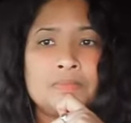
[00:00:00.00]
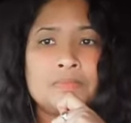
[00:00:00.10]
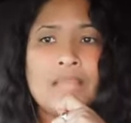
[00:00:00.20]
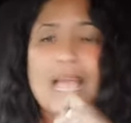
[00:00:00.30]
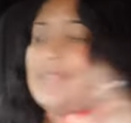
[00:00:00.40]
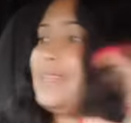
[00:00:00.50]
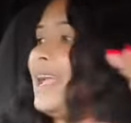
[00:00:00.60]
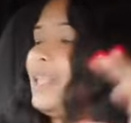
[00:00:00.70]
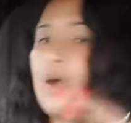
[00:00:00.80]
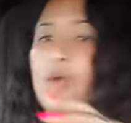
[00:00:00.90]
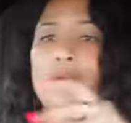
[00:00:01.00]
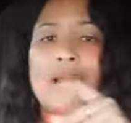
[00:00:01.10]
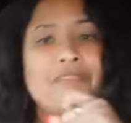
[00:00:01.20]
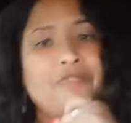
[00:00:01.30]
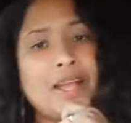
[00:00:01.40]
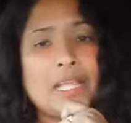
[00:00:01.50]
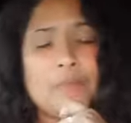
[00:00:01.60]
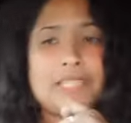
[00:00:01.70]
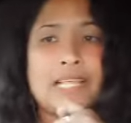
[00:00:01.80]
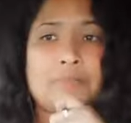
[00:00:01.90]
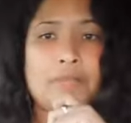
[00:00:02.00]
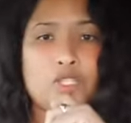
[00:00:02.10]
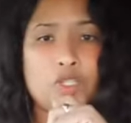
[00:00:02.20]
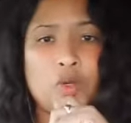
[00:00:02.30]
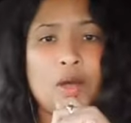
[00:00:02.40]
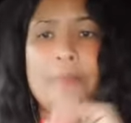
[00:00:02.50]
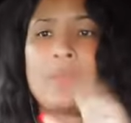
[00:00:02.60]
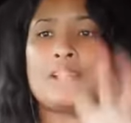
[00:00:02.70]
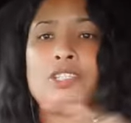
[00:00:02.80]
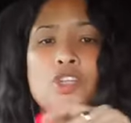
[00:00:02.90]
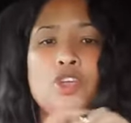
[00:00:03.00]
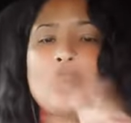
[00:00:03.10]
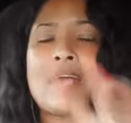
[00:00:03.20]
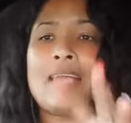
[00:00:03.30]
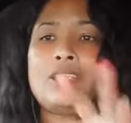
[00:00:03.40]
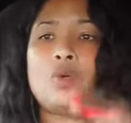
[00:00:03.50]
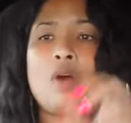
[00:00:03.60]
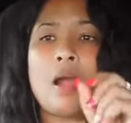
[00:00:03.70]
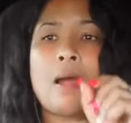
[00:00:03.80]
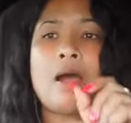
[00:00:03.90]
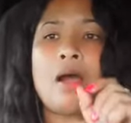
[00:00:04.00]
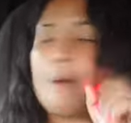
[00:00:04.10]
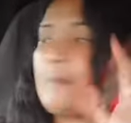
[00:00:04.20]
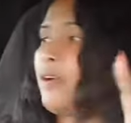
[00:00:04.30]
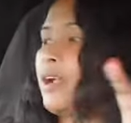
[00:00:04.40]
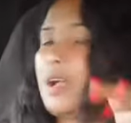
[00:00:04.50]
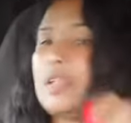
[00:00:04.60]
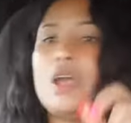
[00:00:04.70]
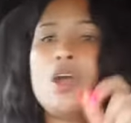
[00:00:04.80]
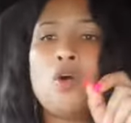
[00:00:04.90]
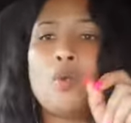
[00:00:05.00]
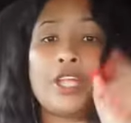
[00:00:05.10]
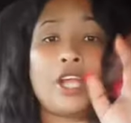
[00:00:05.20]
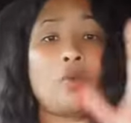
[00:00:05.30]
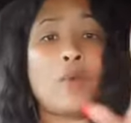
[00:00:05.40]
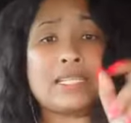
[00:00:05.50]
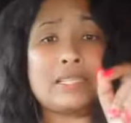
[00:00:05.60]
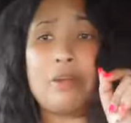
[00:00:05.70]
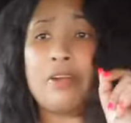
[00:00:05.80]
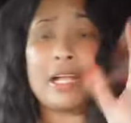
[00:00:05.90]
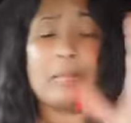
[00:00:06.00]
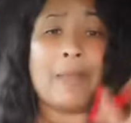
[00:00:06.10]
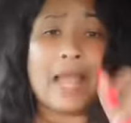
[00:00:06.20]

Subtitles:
And then what really fucking upset me too, because you know, you guys who are American, whether you're white American, black